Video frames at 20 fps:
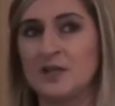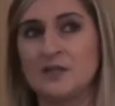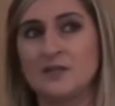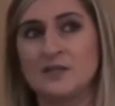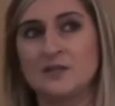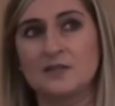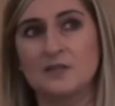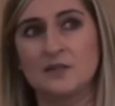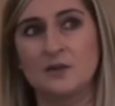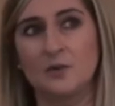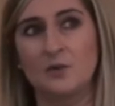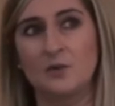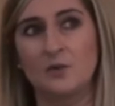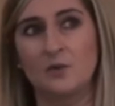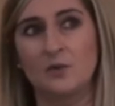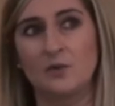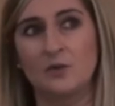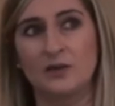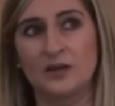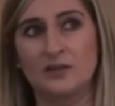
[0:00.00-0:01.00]
So
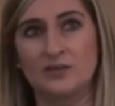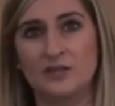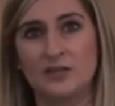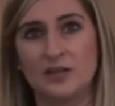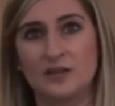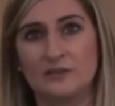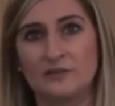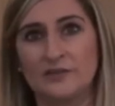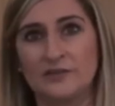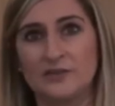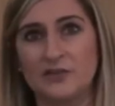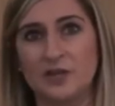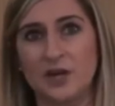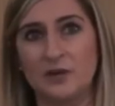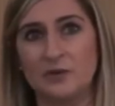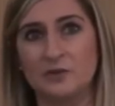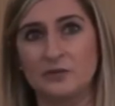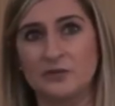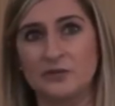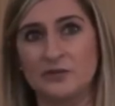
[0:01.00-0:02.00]
we're actually having the
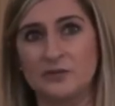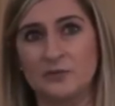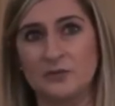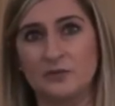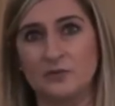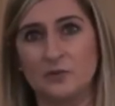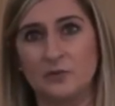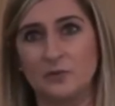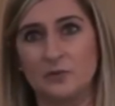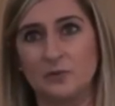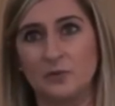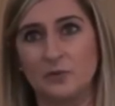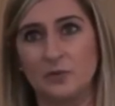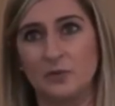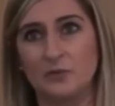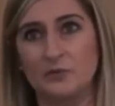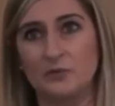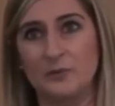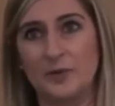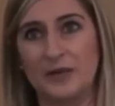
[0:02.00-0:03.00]
shower just before we
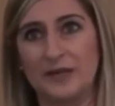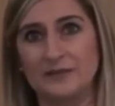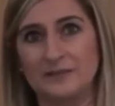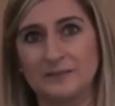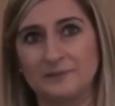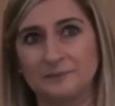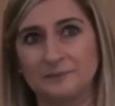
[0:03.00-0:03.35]
go to bed.